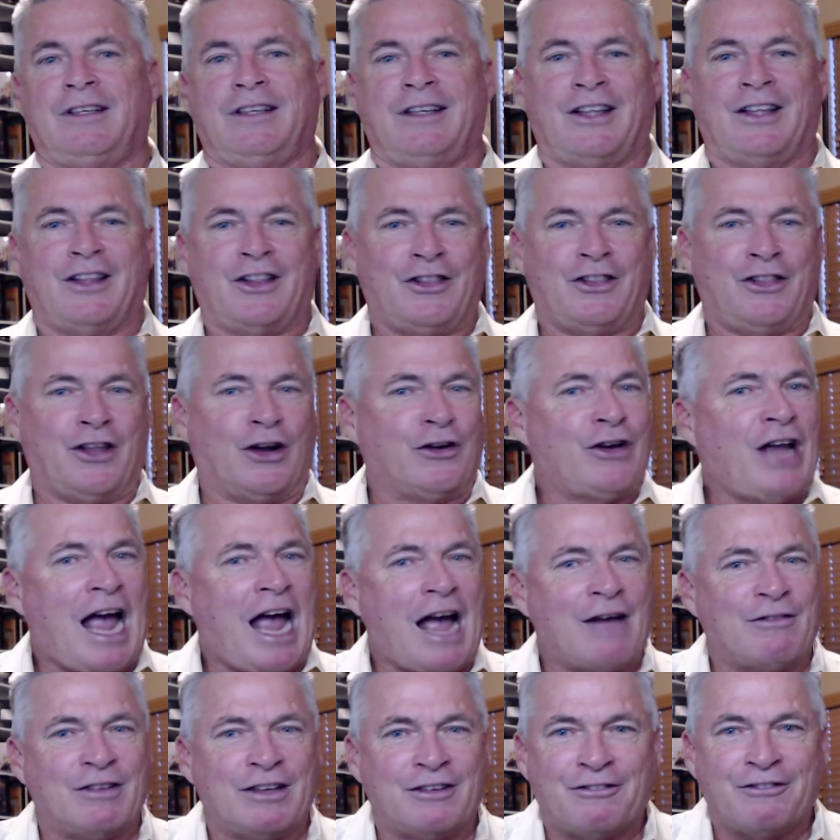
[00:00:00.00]
There you
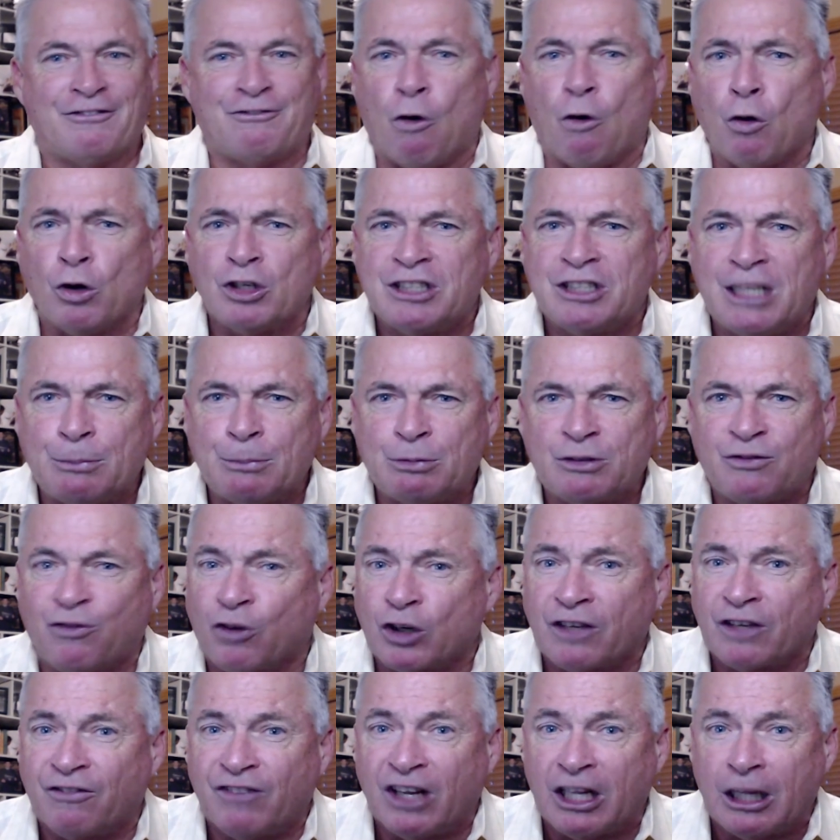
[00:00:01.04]
have it, 4 tips for
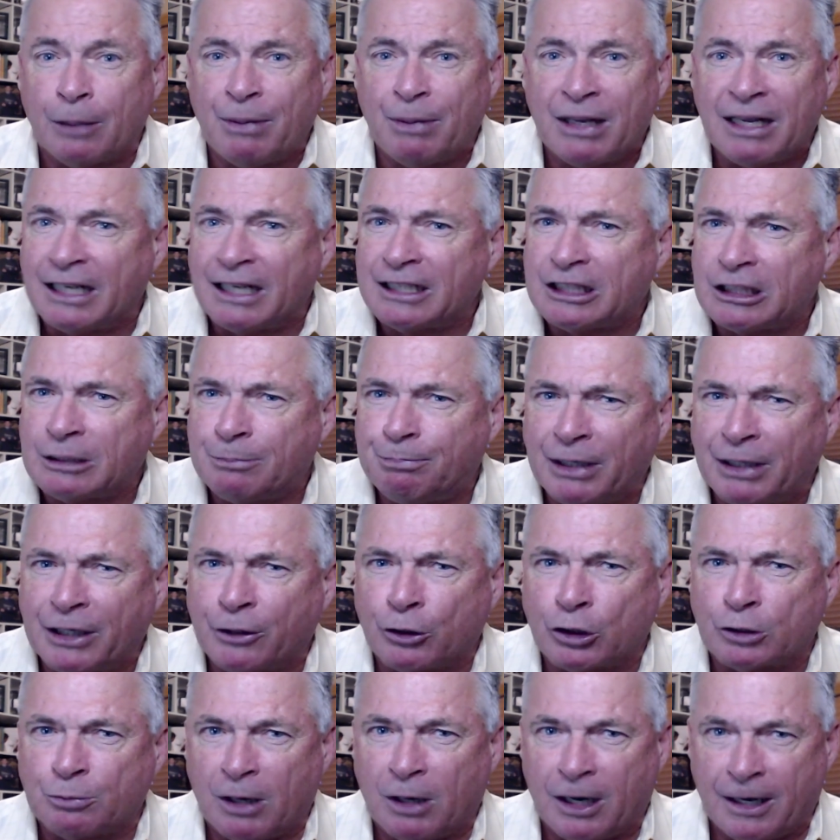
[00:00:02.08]
developing a
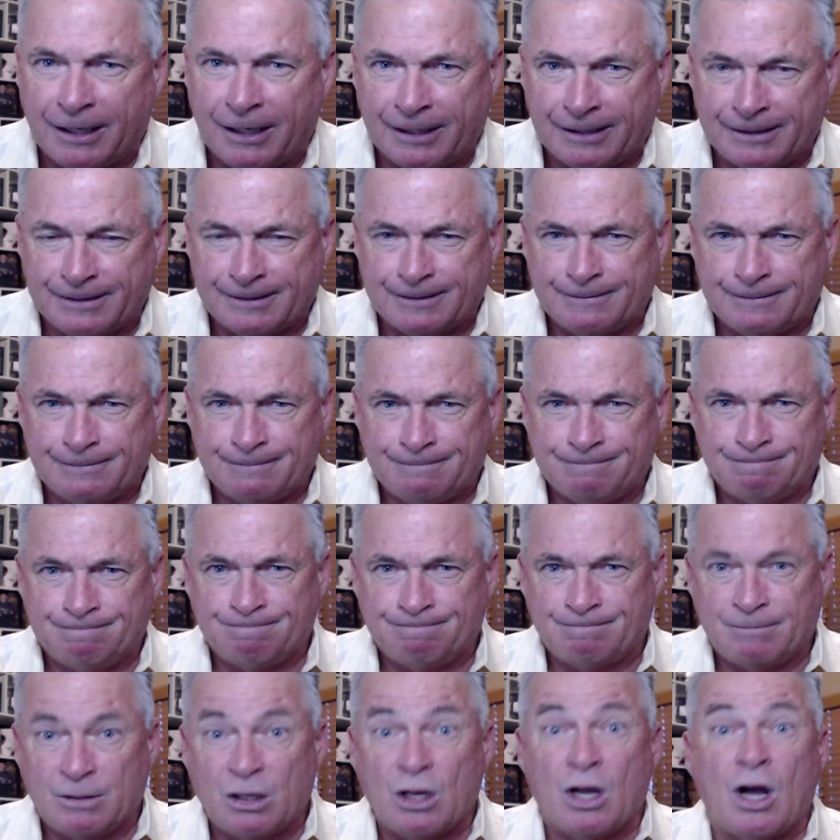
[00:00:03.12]
speaker's mind.
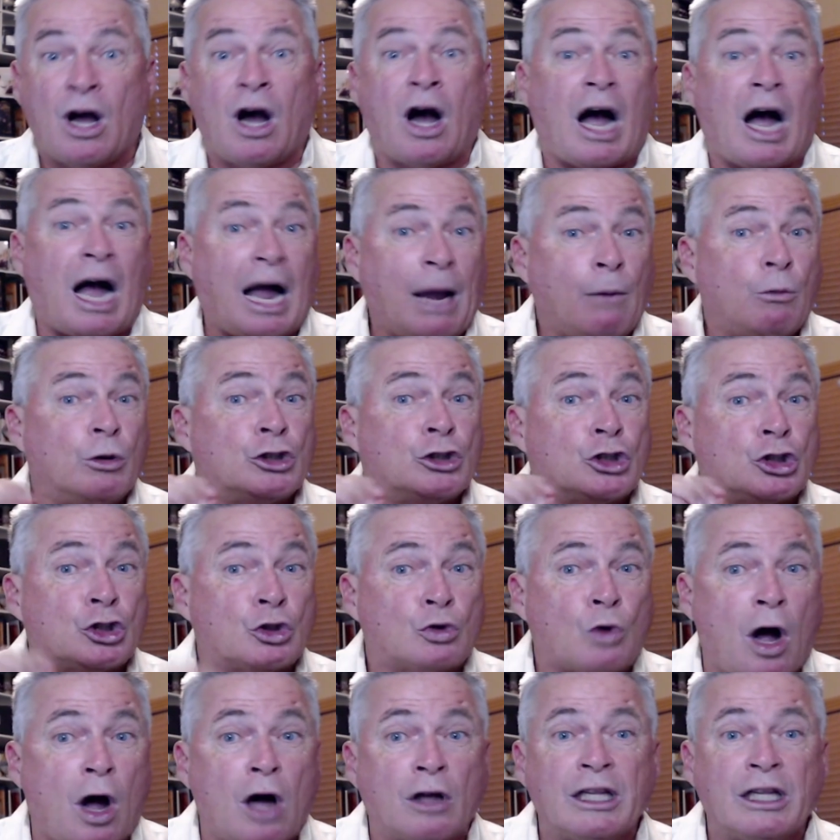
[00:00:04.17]
I would
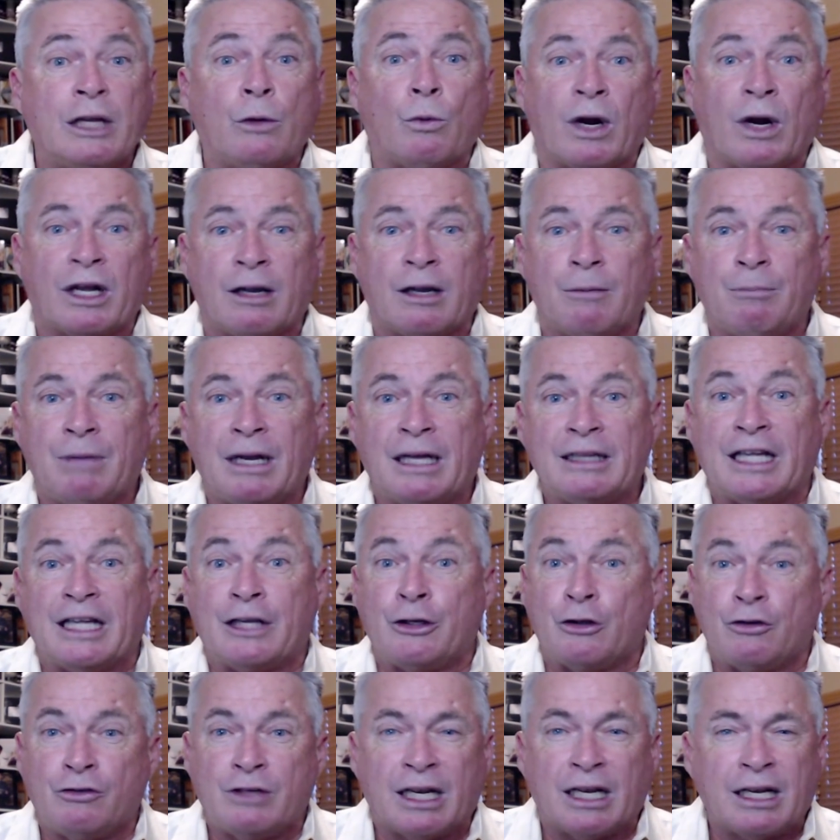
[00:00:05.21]
strongly recommend that
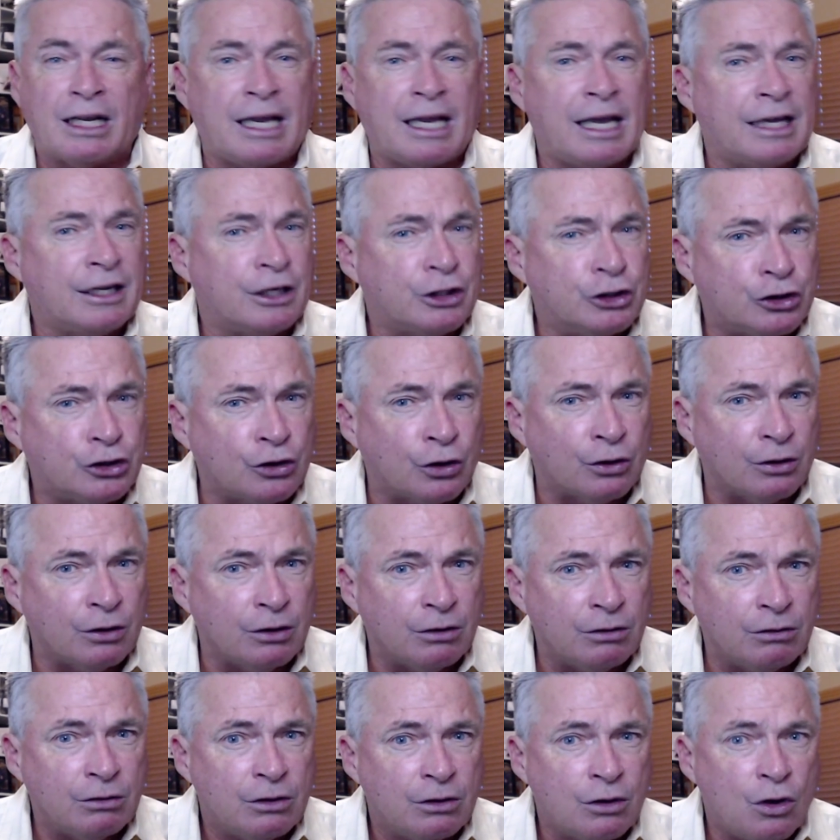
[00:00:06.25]
you dedicate a
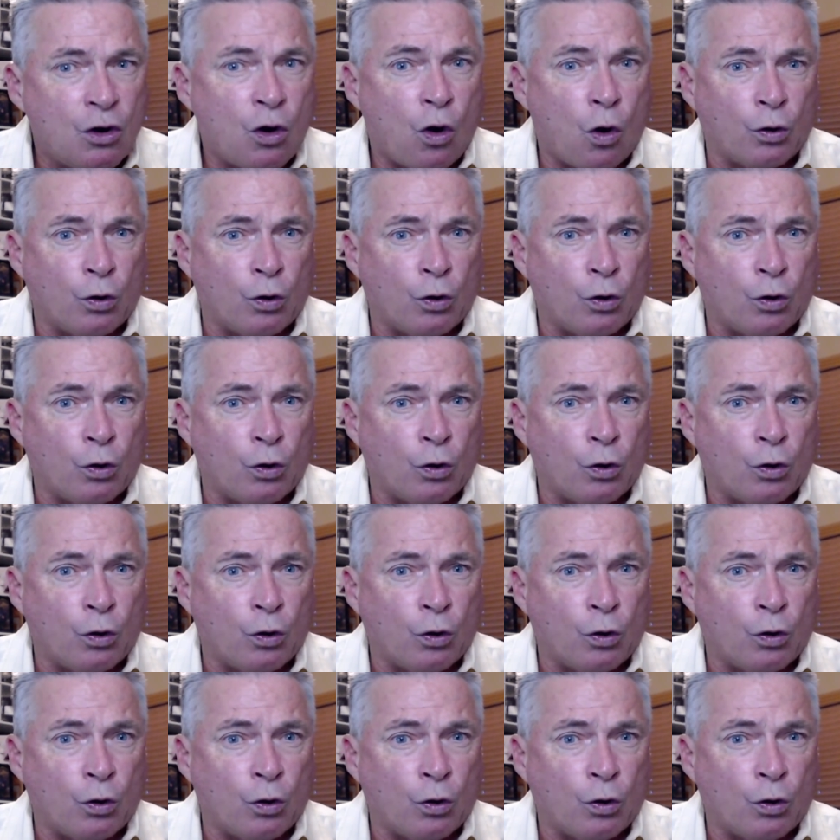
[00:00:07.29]
journal or a